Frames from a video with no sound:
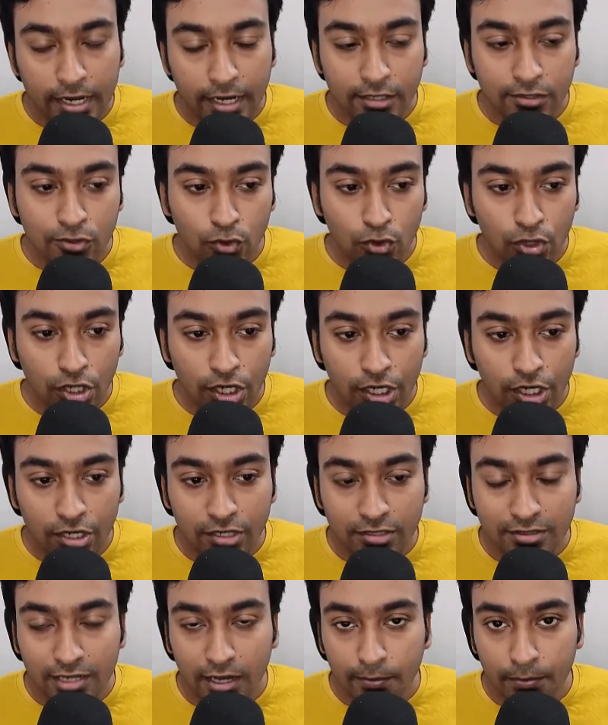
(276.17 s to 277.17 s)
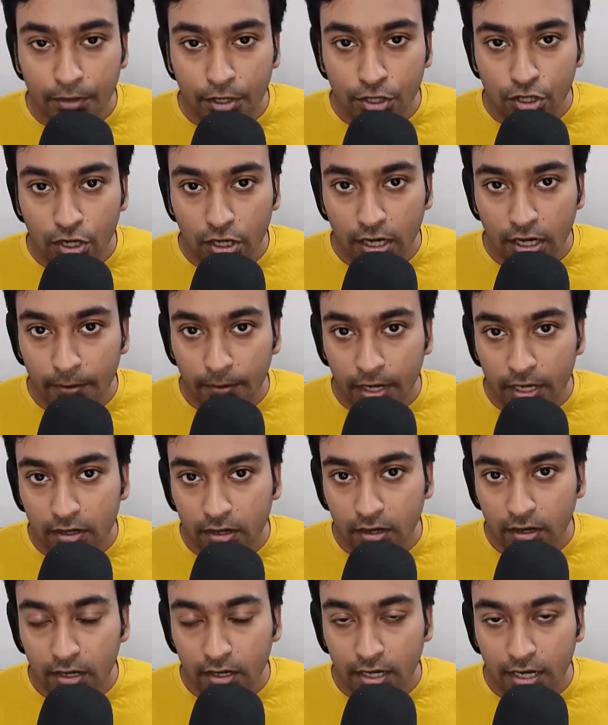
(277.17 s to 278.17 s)
So you need to submit your debit
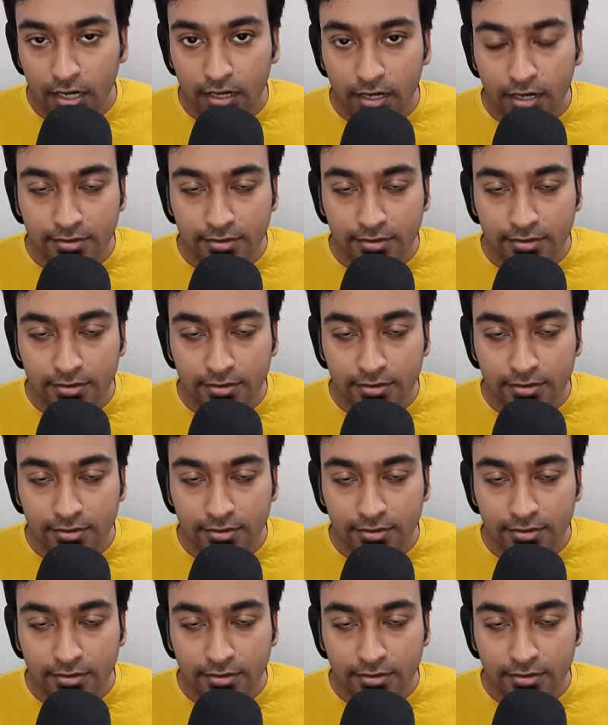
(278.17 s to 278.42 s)
card details